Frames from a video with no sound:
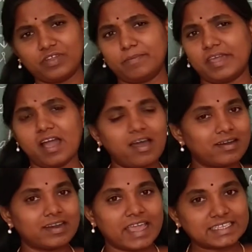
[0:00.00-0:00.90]
will be our
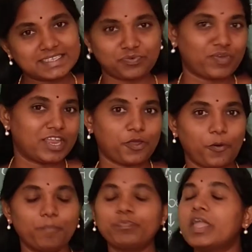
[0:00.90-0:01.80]
next video.
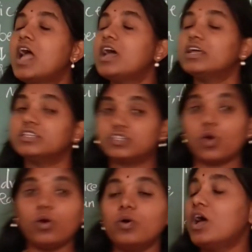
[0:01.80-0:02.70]

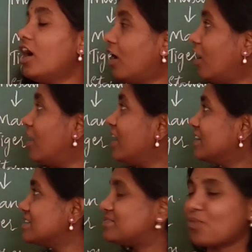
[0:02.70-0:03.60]
So let
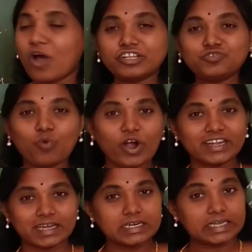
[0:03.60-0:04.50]
us watch
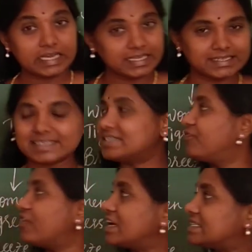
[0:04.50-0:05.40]
what it is.
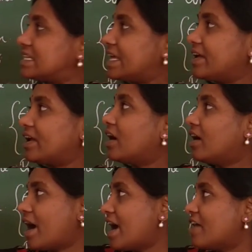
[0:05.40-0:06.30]
Firstly,
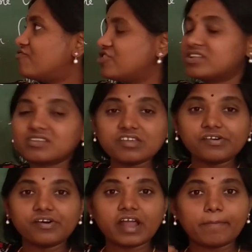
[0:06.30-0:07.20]
I have written
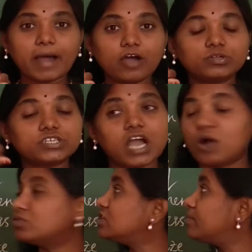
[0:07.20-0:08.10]
here about
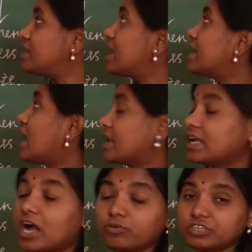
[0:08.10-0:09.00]
countable and
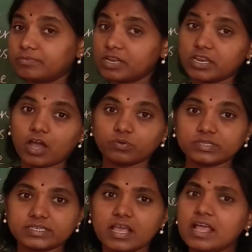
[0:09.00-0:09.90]
uncountable
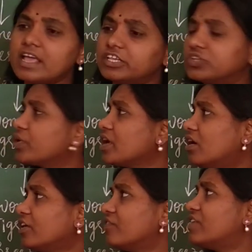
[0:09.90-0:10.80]
nouns. So
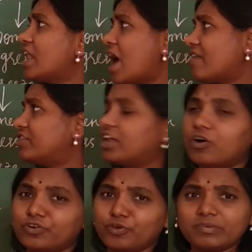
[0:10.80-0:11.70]
here you will have a
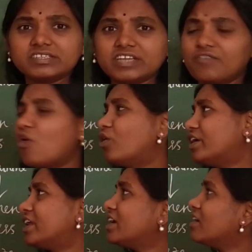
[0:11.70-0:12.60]
doubt. You must have
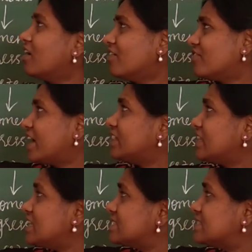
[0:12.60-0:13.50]
already read
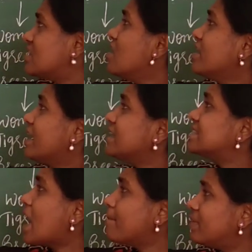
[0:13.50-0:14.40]
these
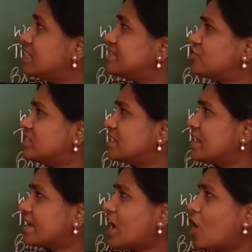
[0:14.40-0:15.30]
examples written
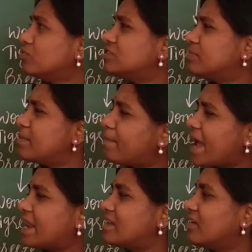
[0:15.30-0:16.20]
like countable
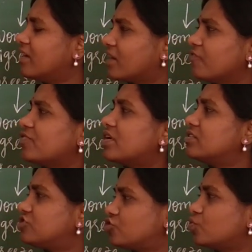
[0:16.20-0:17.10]
pen, river,
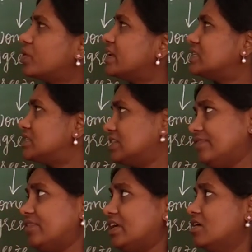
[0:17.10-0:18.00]
student,
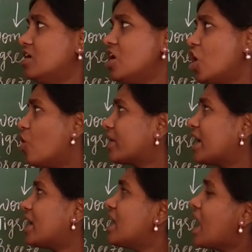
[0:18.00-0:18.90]
TV.
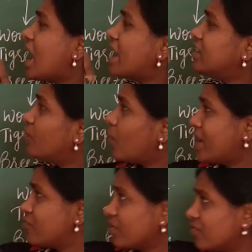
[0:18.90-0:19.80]
Okay, and
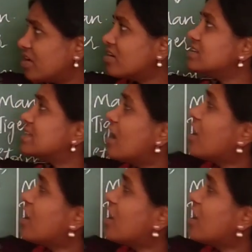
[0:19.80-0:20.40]
when river is a